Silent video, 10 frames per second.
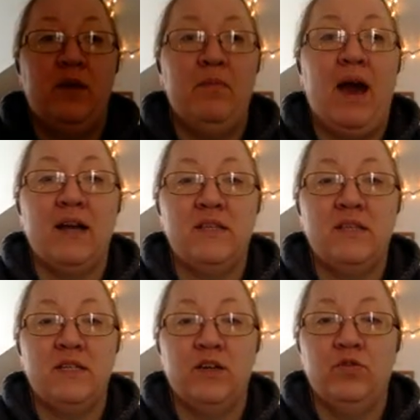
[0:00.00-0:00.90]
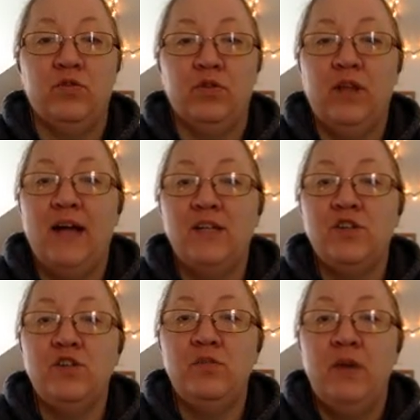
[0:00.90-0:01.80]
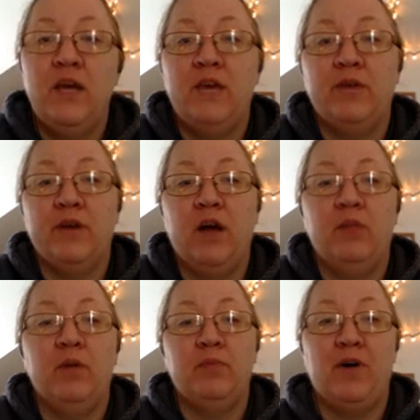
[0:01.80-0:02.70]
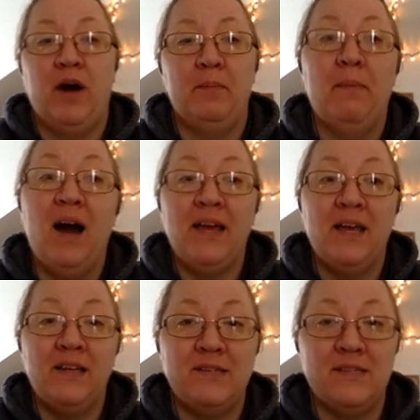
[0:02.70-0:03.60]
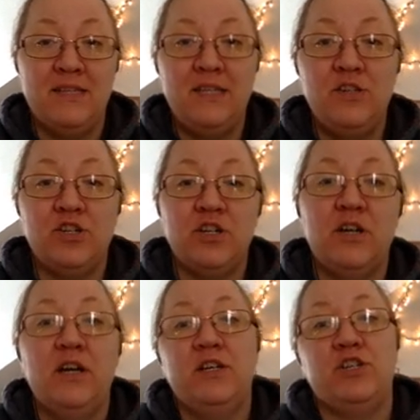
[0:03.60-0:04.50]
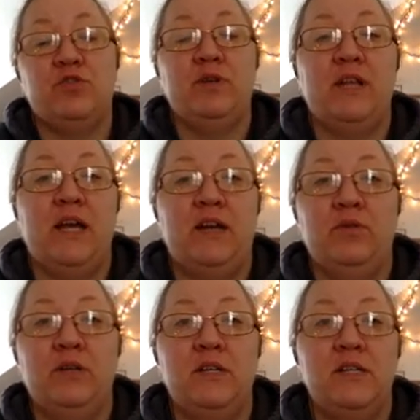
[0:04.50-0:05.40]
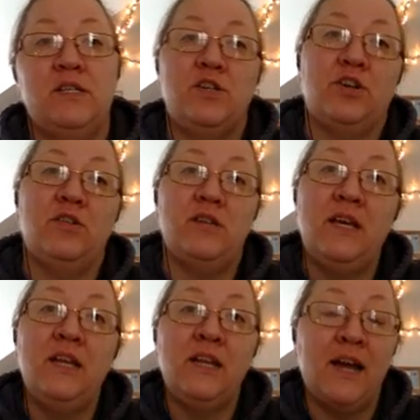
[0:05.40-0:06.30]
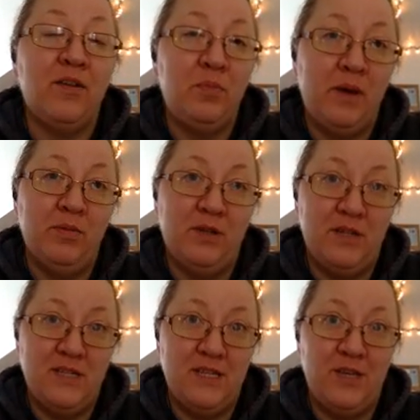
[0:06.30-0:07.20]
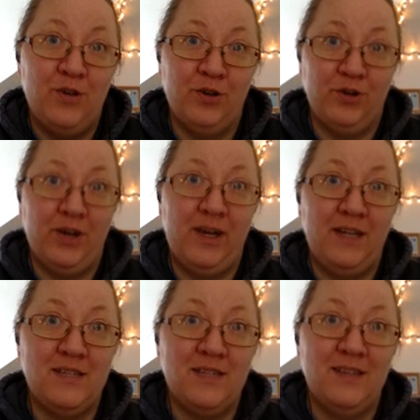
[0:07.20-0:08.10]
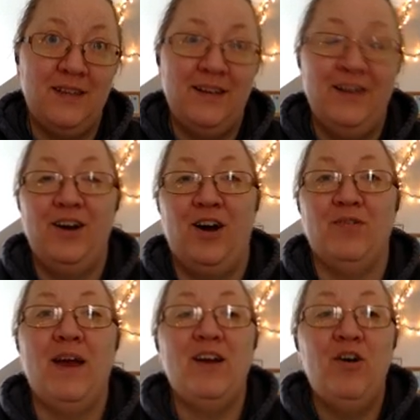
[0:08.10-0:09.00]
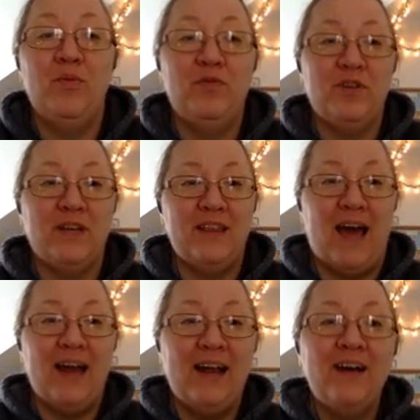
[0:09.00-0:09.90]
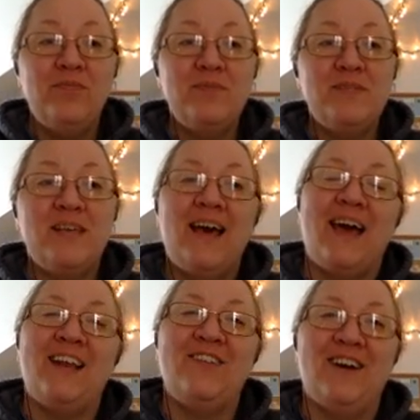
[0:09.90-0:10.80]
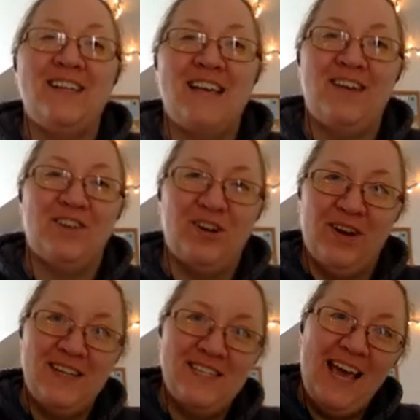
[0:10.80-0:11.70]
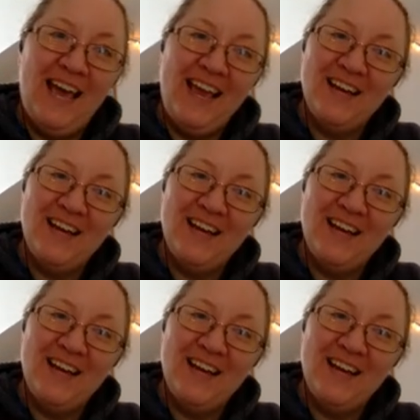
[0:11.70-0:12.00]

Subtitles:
back to Google Classroom, it would come up on my end as a teacher showing that it was turned in, and I would be able to see your grades. All right, hopefully that helps, and you guys have a great day.